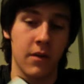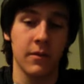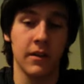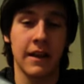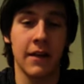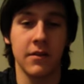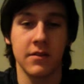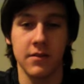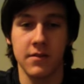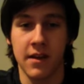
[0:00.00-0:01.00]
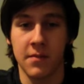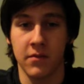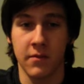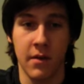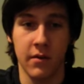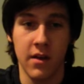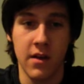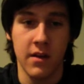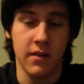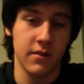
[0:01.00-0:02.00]
will allow you to use the Apple remote
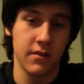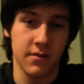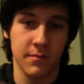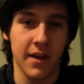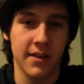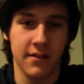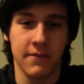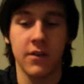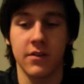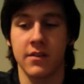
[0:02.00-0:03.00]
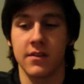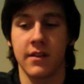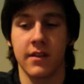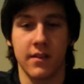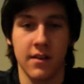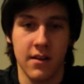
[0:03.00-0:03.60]
to do some basic functions like